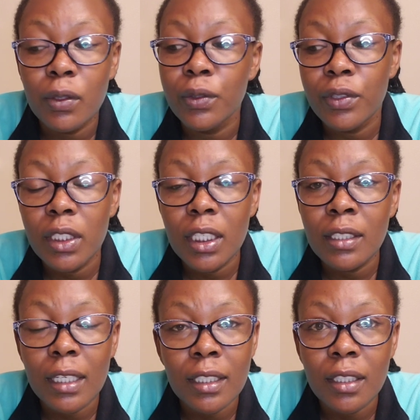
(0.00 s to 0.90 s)
Consider
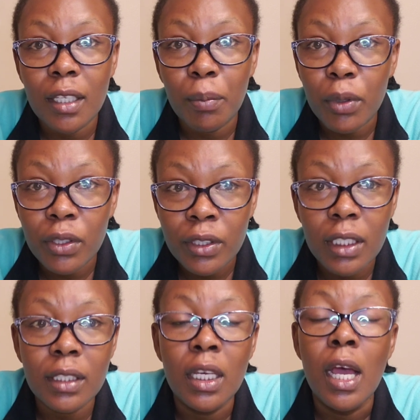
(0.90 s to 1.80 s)
starting the
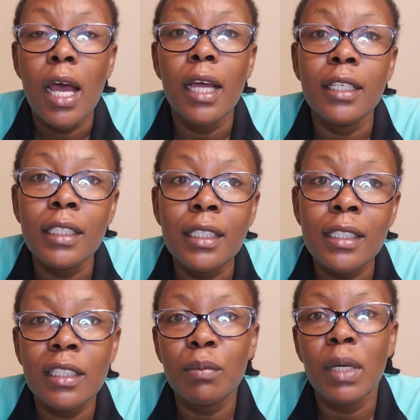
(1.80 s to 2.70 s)
process. And it
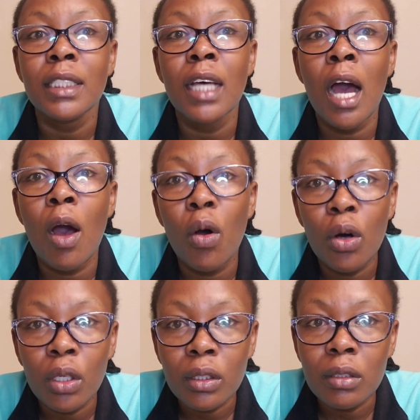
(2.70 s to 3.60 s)
doesn't matter how
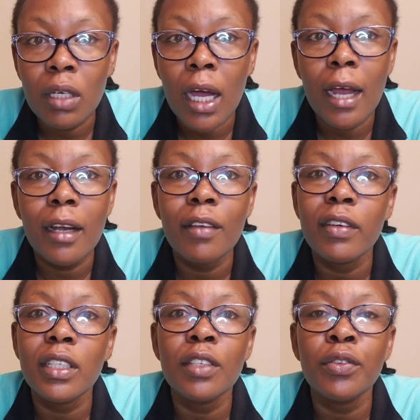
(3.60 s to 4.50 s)
old you are.
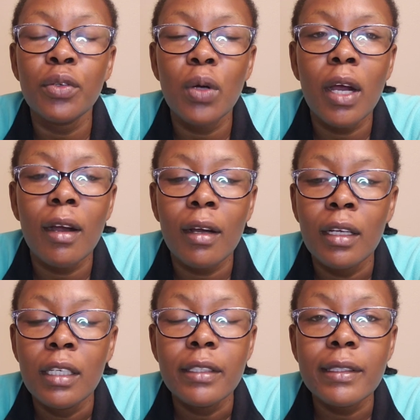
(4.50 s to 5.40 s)
Even if you
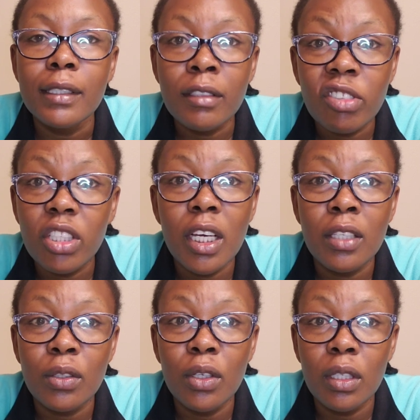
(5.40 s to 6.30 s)
are 60
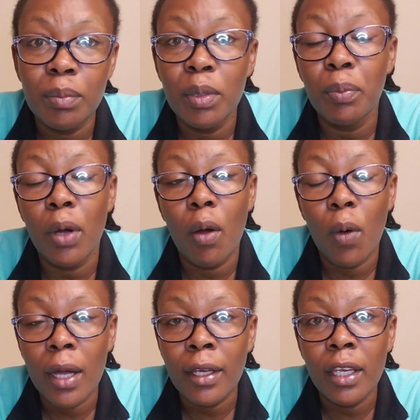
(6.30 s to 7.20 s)
years old, people are
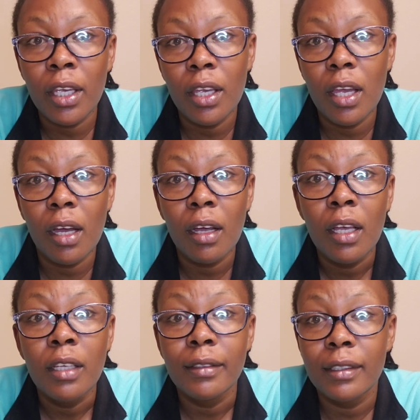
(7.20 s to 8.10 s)
working here.
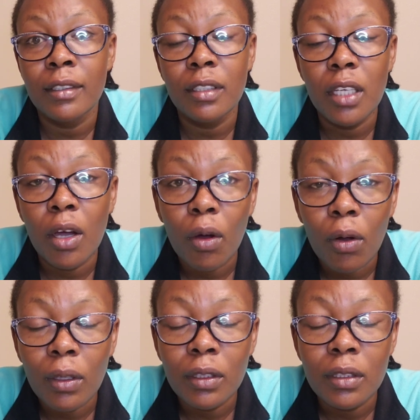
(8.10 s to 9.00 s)
60 year
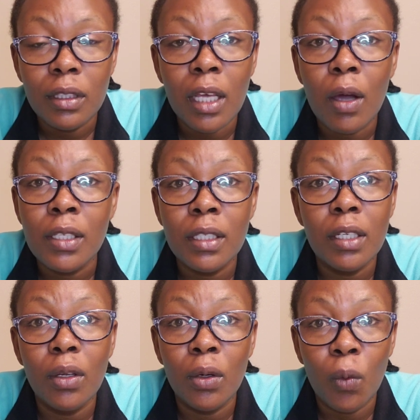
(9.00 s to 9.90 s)
old, they are
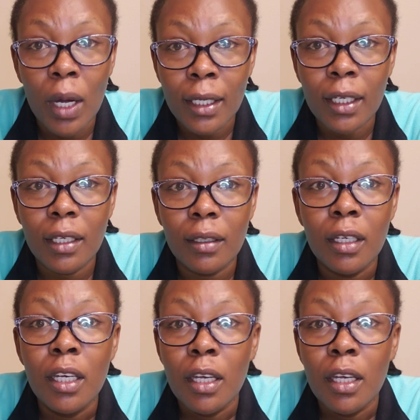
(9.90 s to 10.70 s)
still all working.